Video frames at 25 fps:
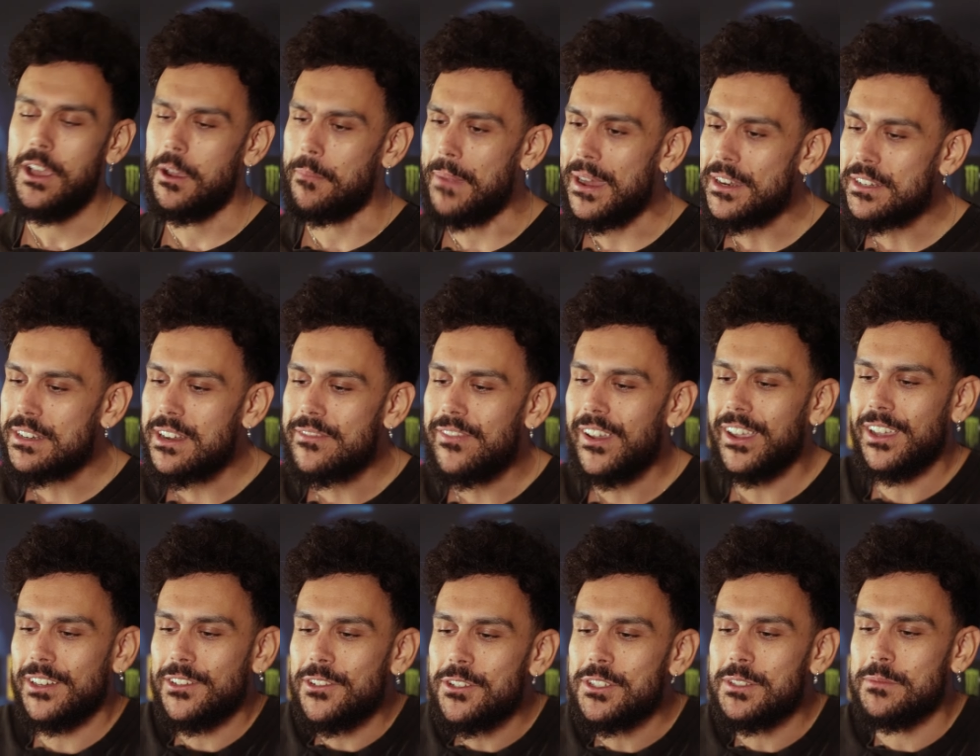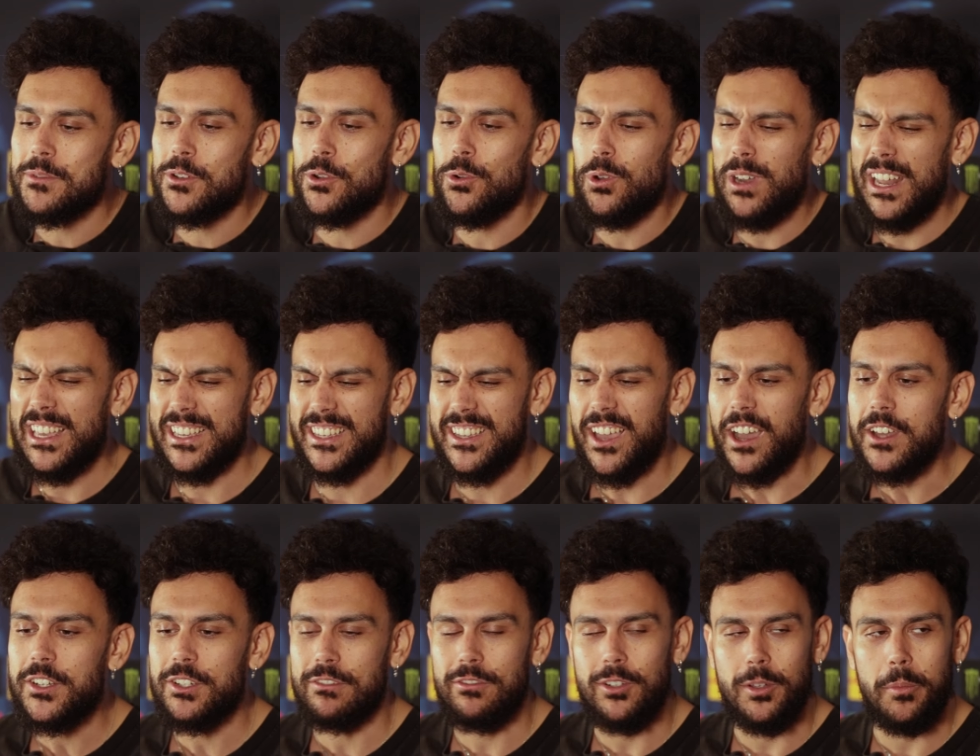Imagine if I could do some cool like
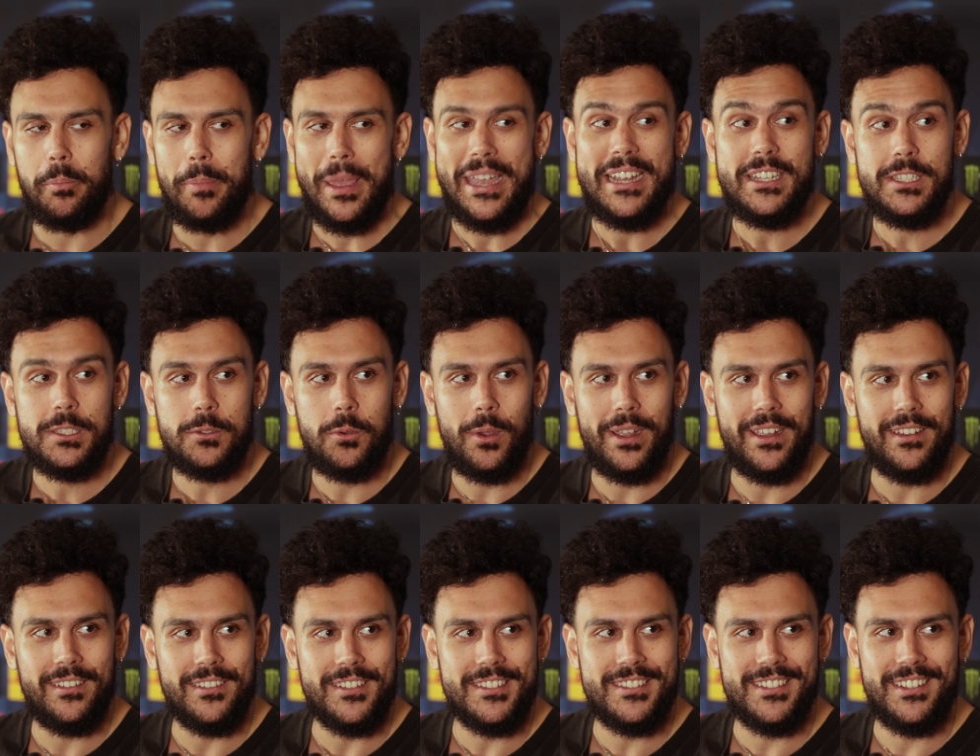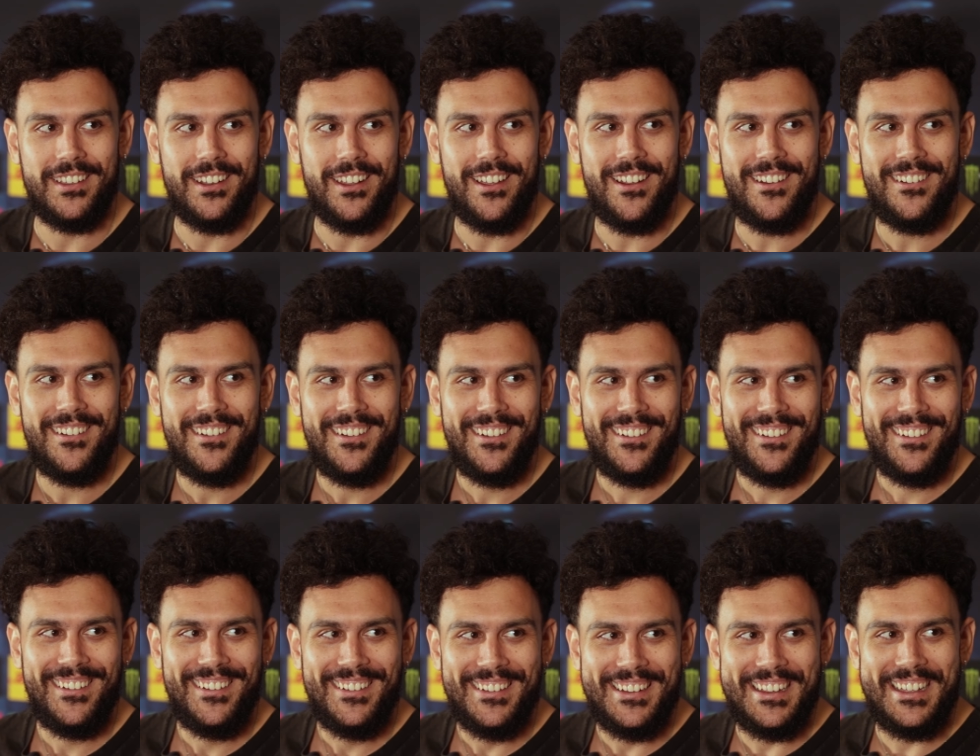guttural pig squeals. You know? Oh
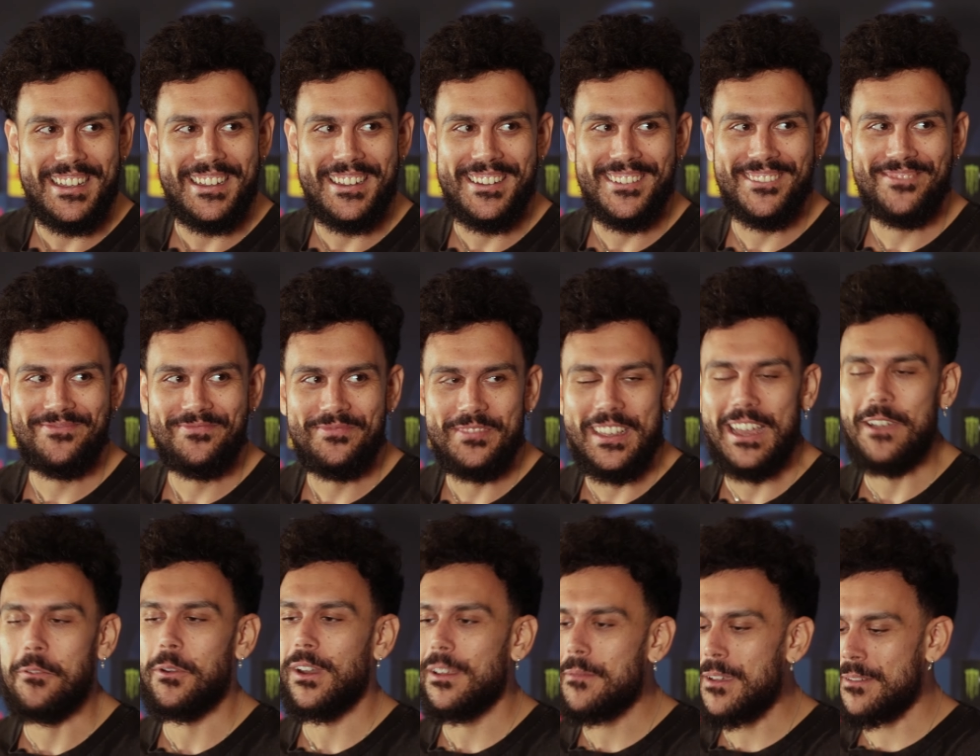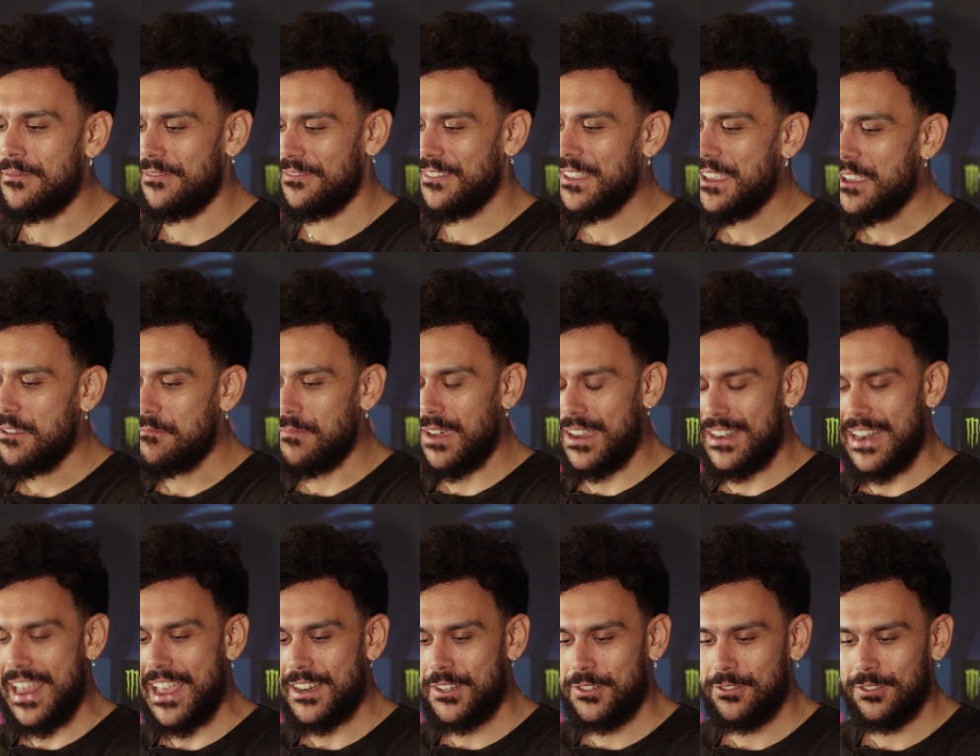yeah, that'd yeah. be cool. Yeah. Well, so my, cool. my
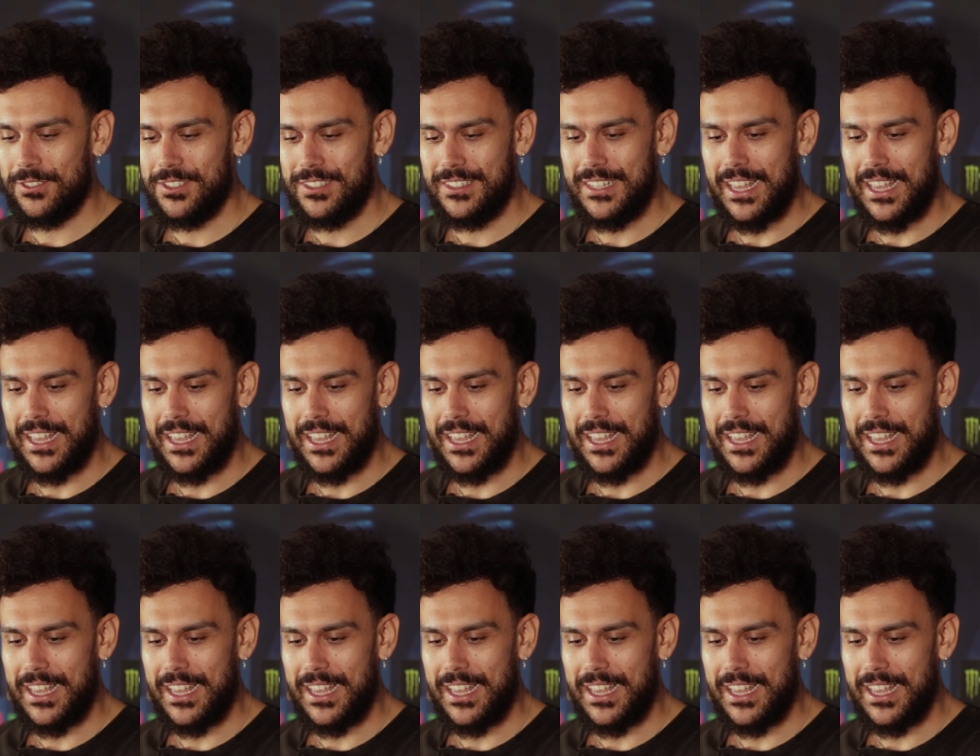natural